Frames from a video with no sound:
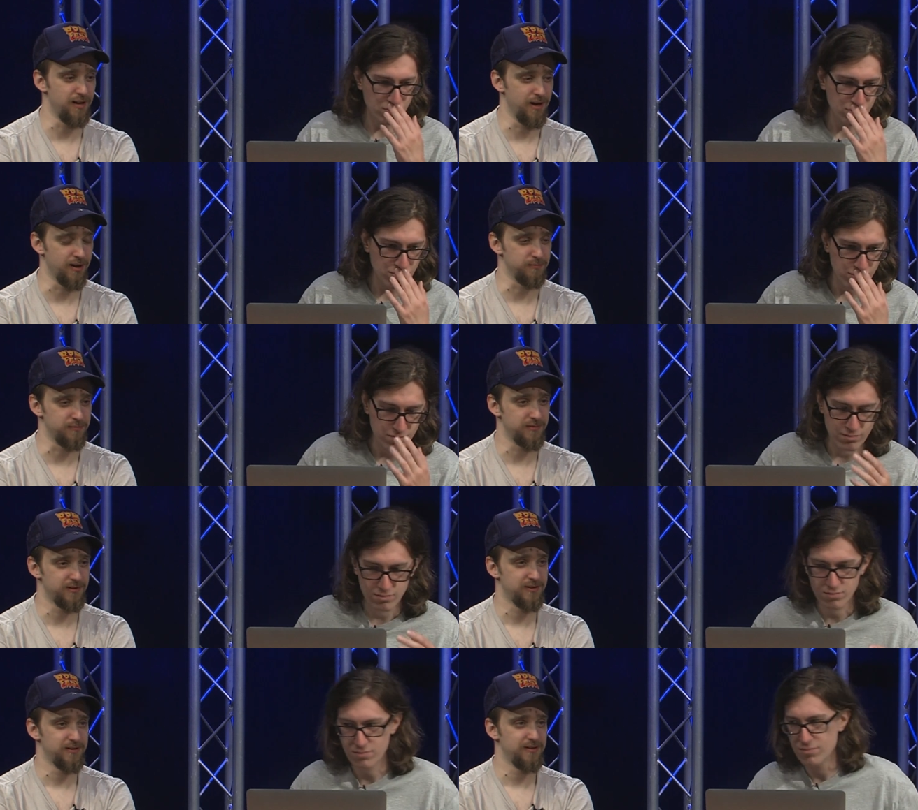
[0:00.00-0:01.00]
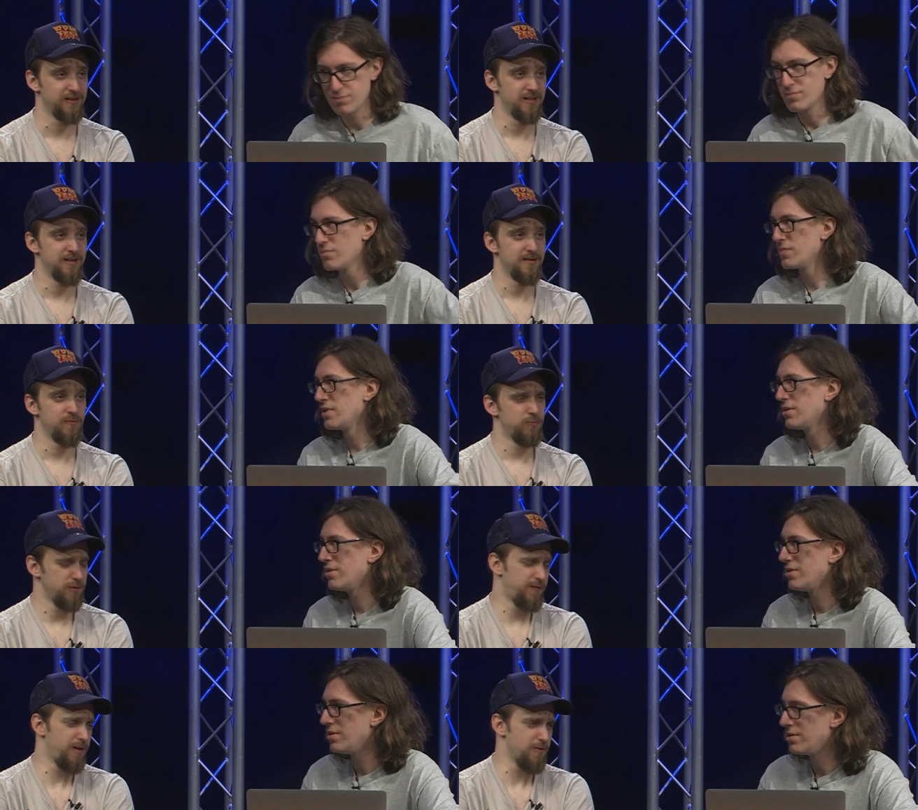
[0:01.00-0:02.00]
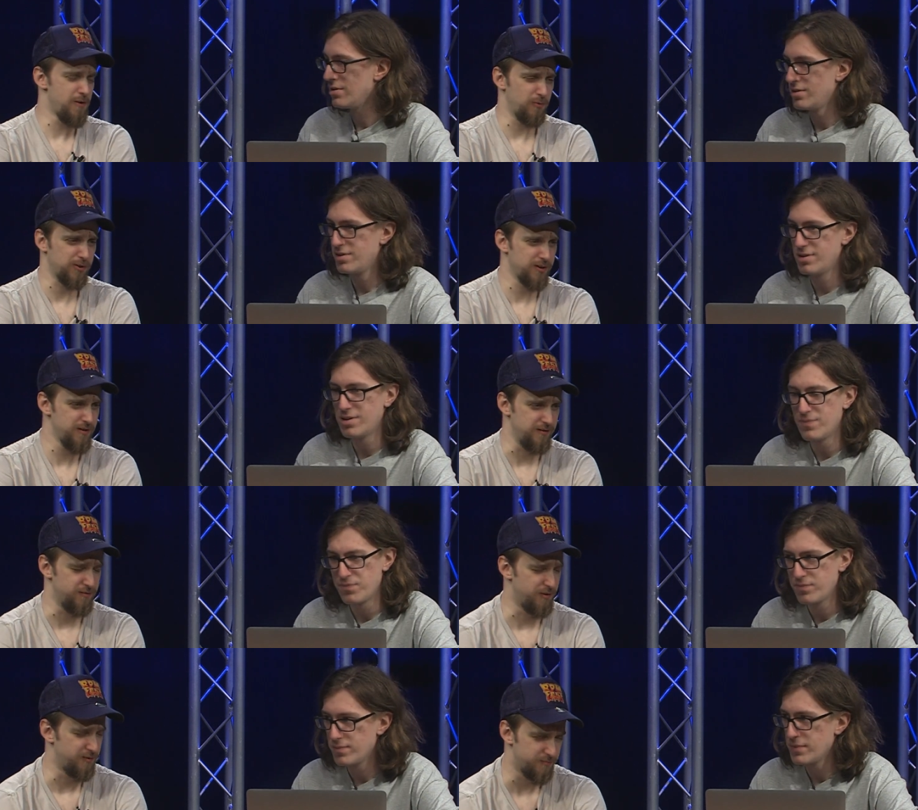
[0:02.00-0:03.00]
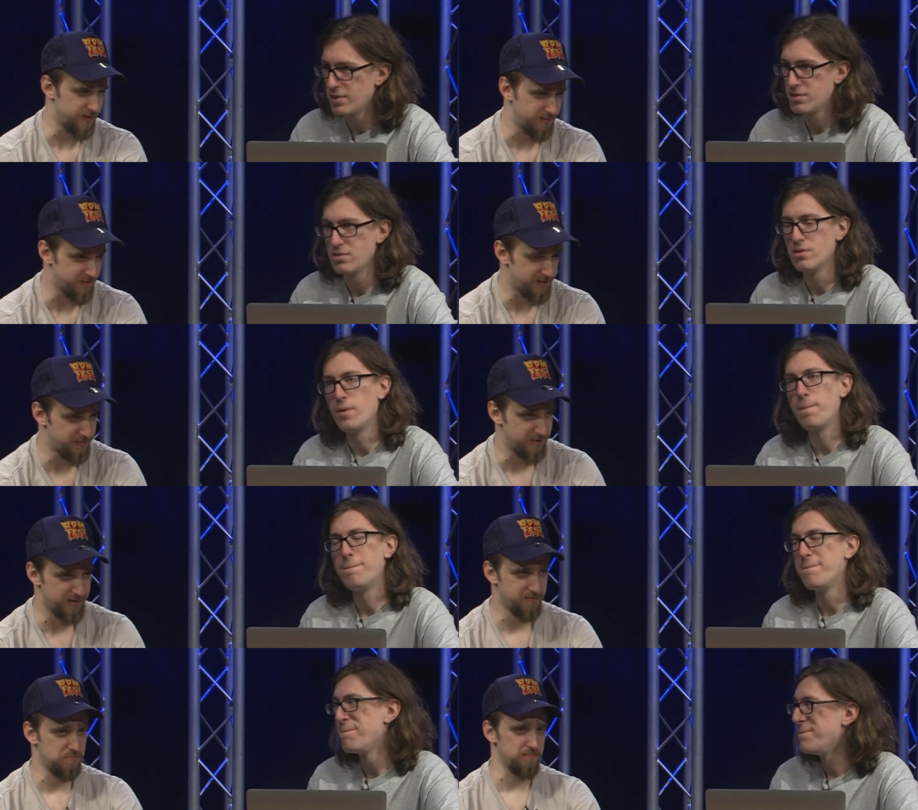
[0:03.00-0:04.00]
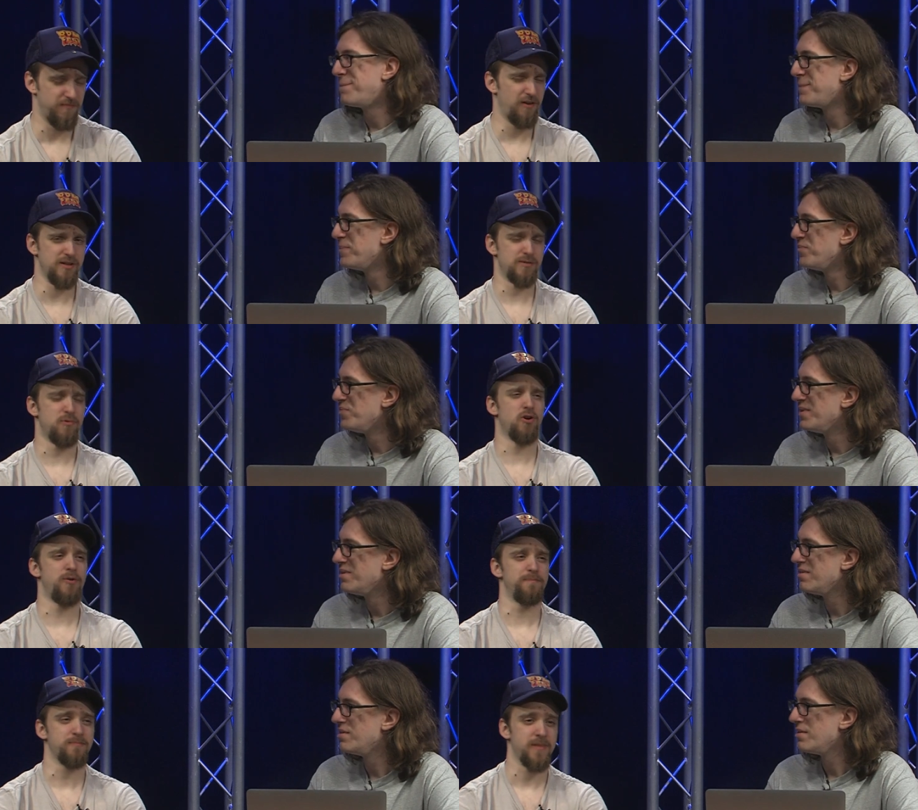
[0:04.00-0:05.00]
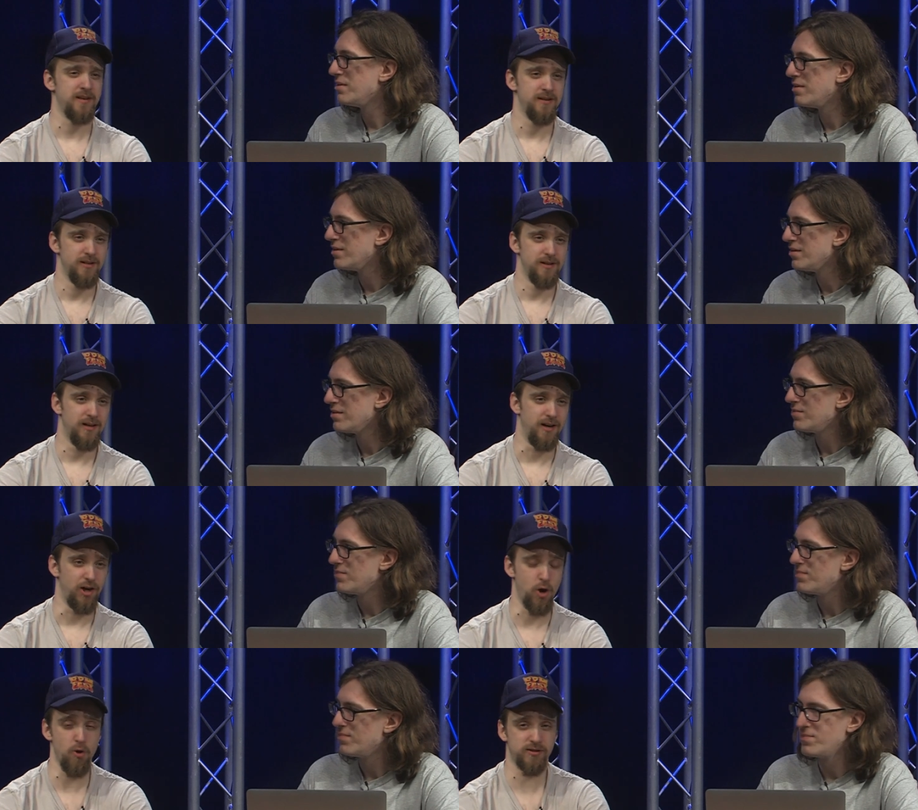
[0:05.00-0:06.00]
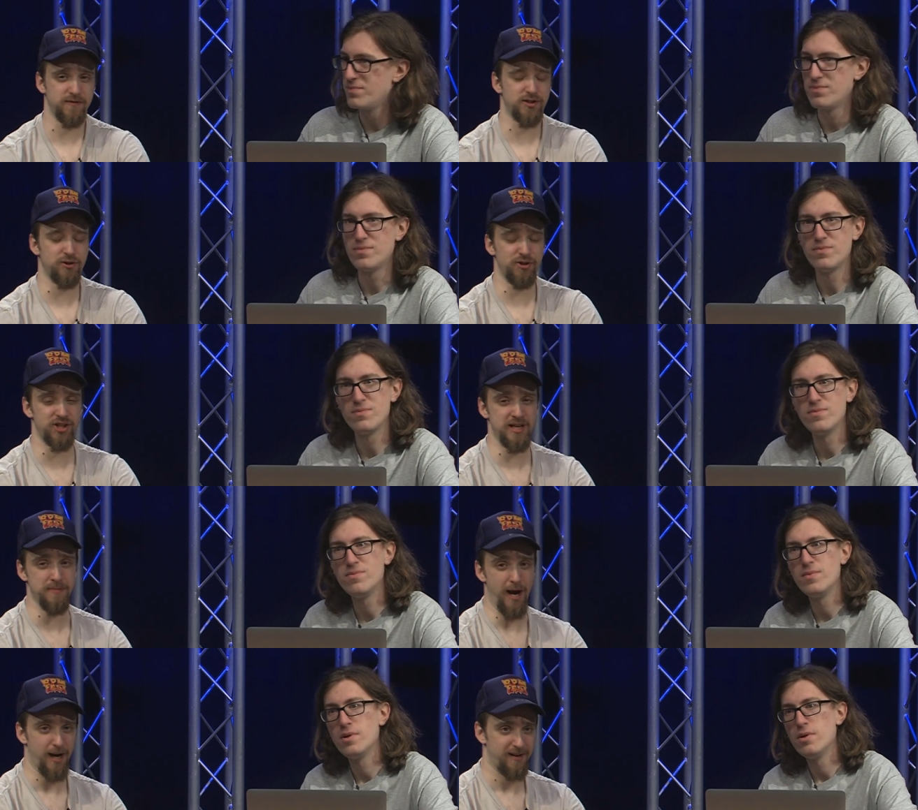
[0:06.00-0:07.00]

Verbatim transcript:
Speaker 1: game? It was very well received, but it, but it was it was very small. Uh, Ghost of Tsushima.